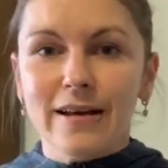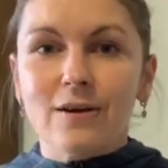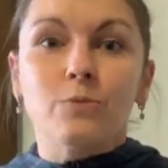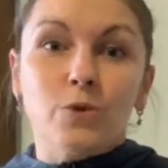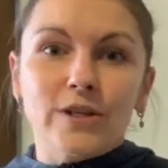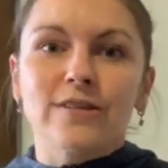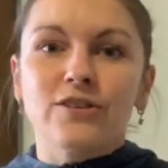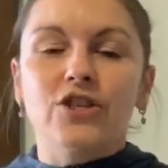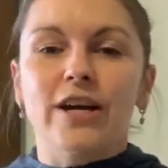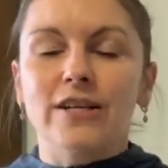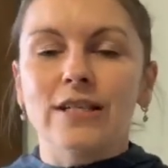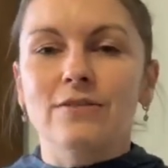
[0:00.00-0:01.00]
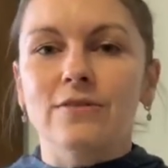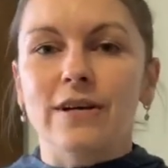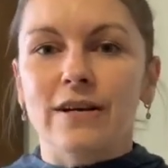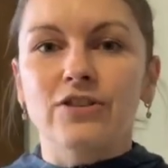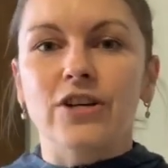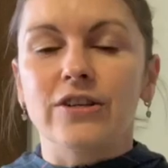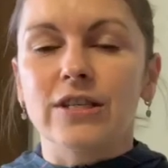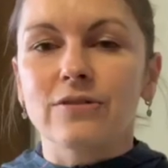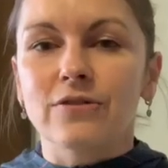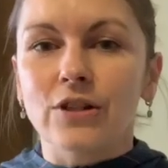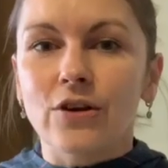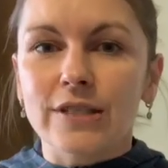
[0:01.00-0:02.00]
was the Chinese
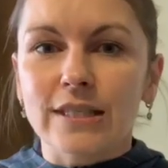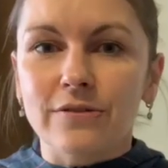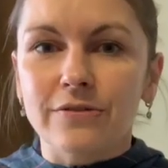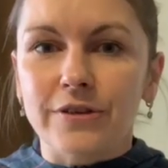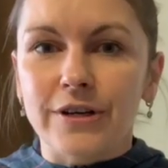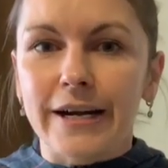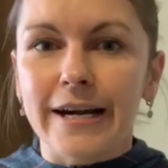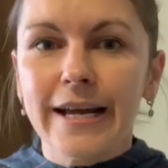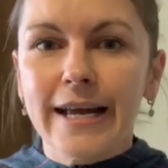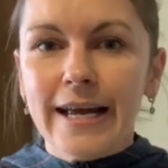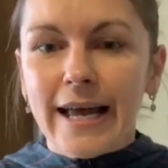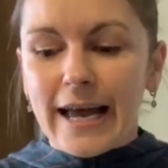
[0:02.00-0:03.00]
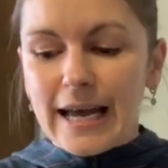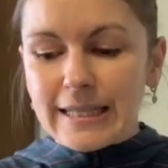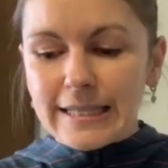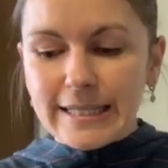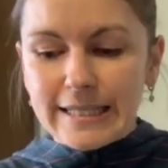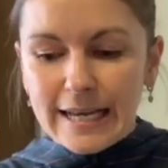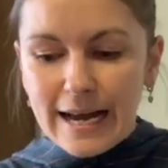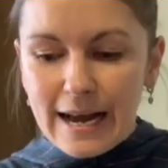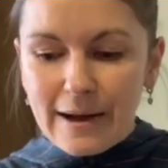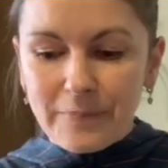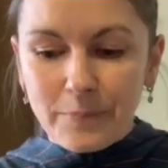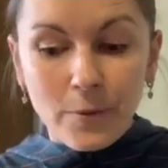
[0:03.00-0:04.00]
philosopher and
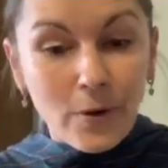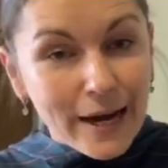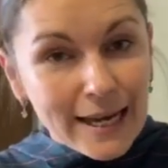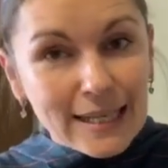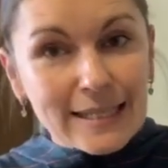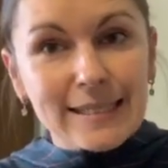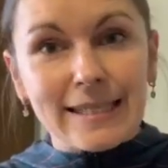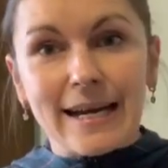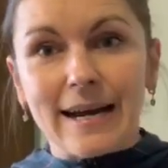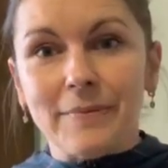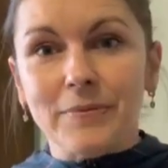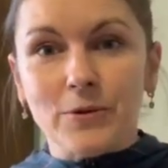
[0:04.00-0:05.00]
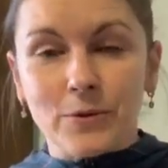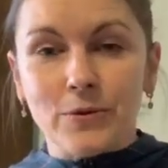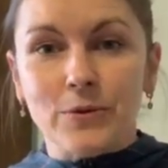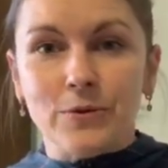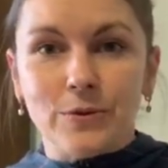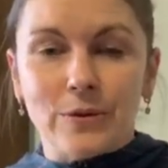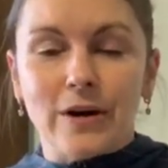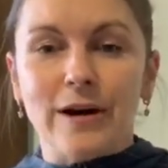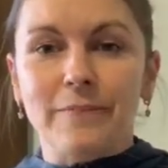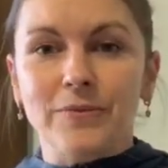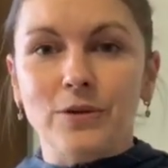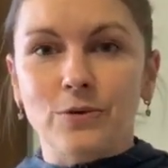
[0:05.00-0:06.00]
poet who
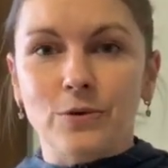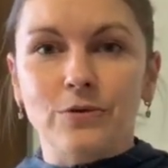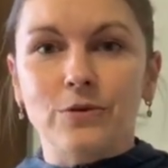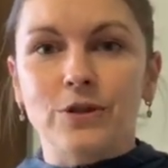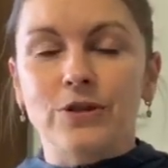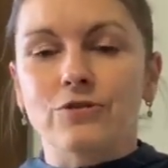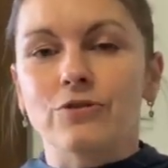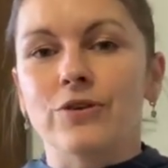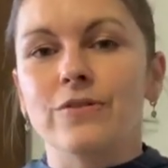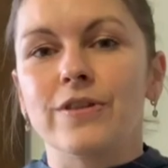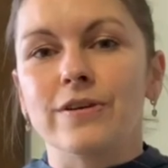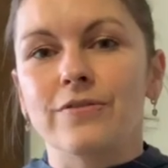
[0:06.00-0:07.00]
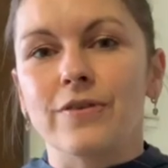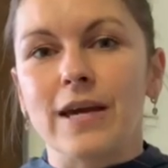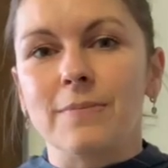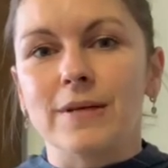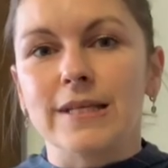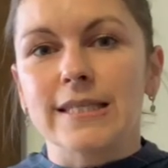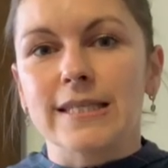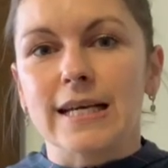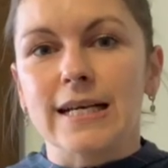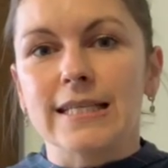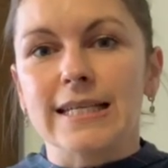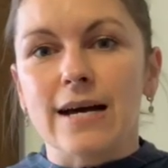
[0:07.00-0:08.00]
of course wrote the famous
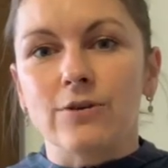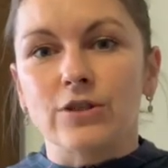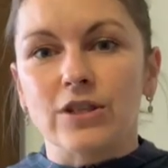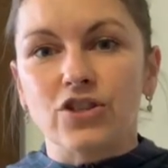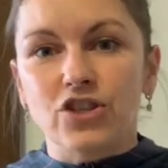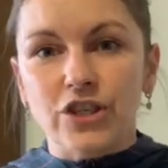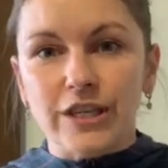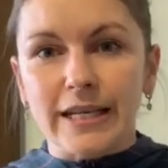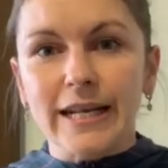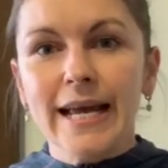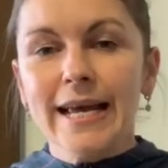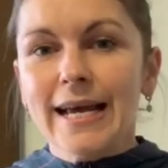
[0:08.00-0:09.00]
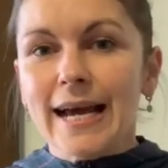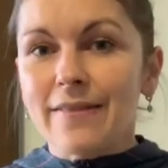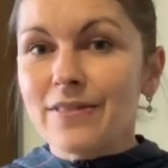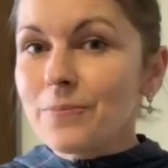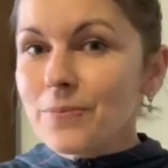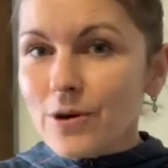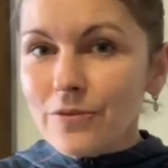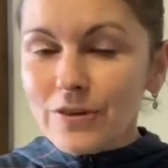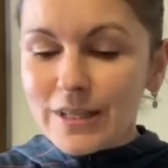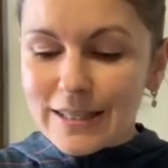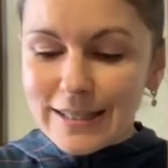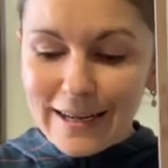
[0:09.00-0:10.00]
Tao Te Ching, and the
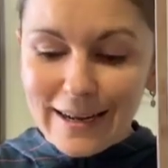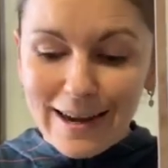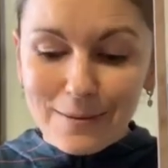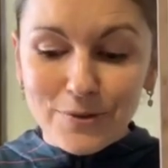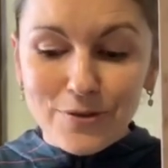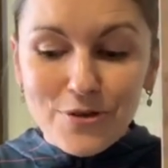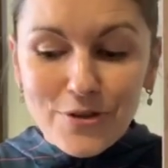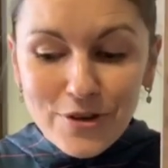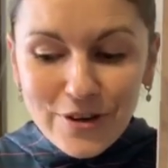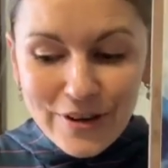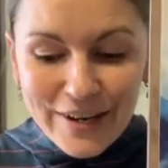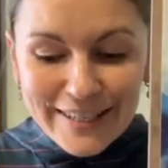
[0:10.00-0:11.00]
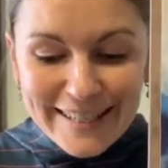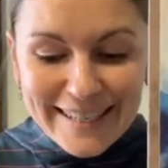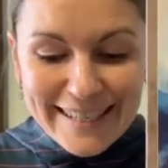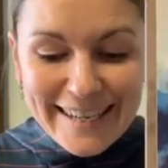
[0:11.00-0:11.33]
Prophet comes third